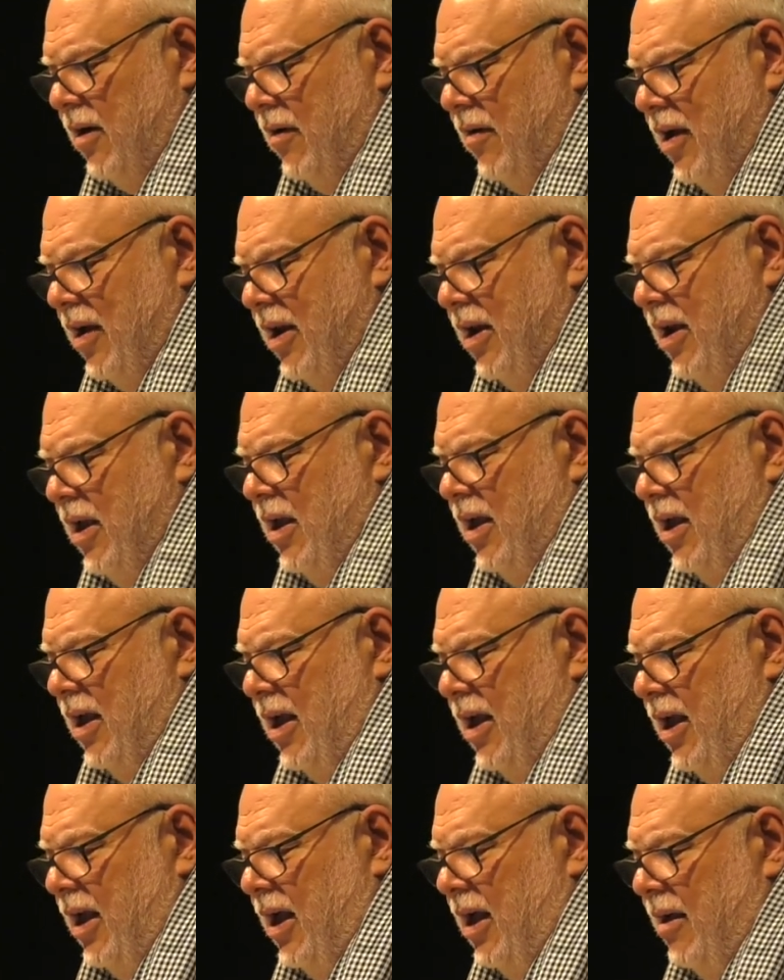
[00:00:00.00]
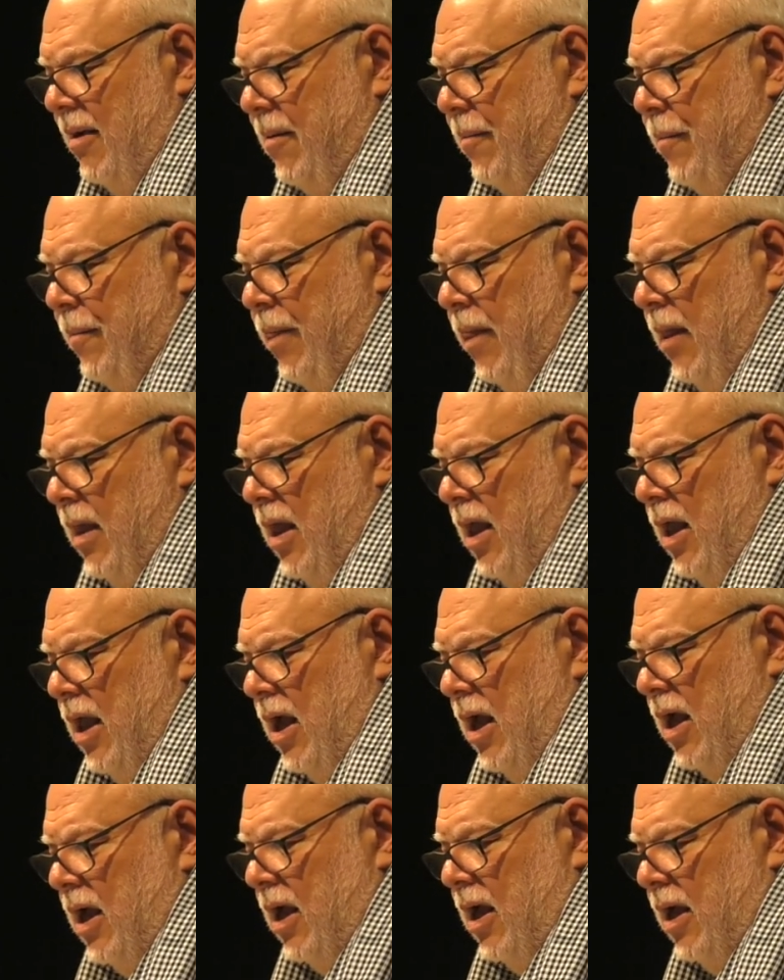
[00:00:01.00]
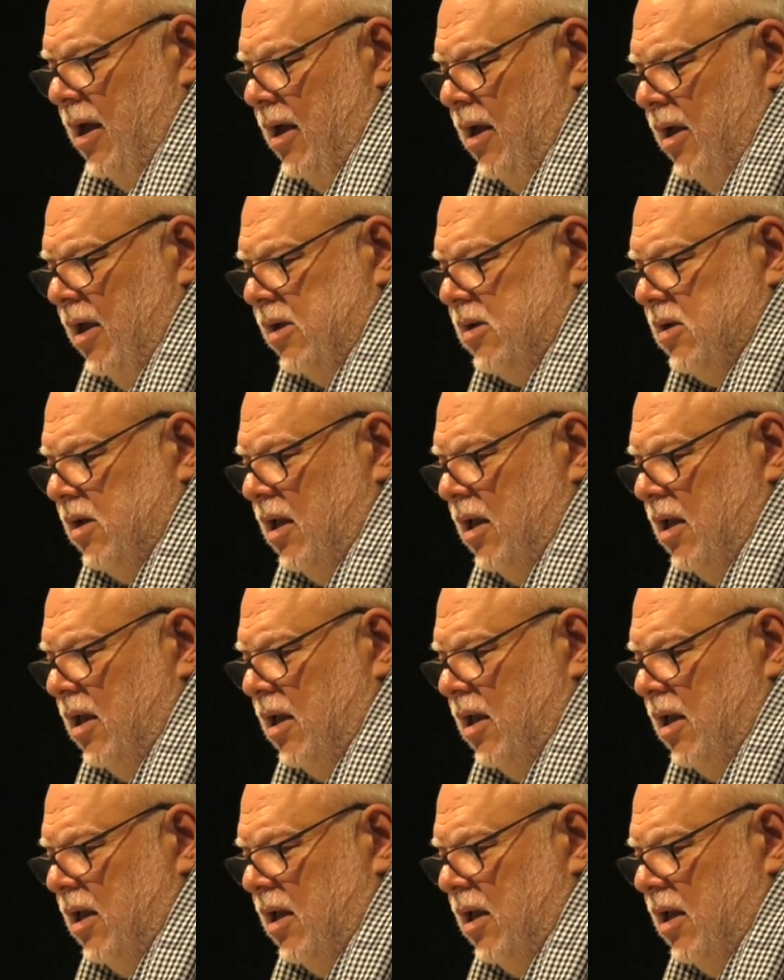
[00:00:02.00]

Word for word: right? Um, uh,